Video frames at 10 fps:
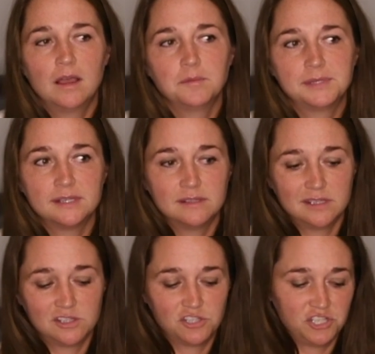since
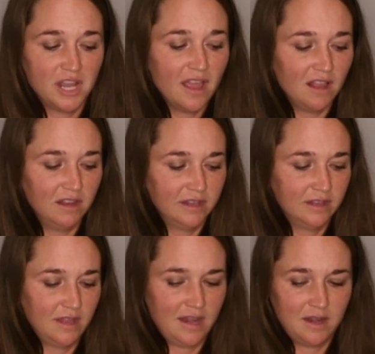it's gel
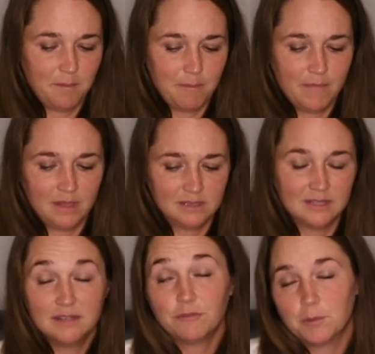and it's a
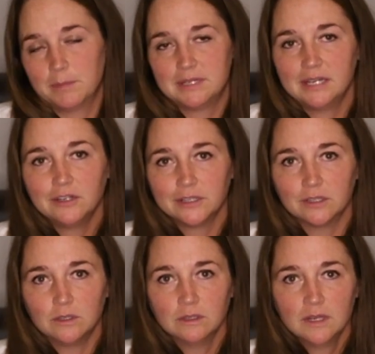different
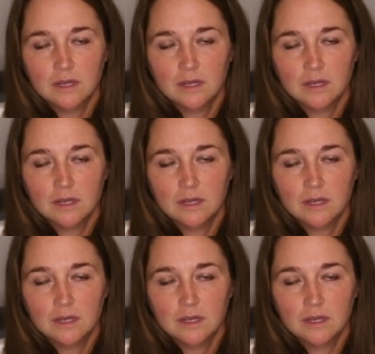material.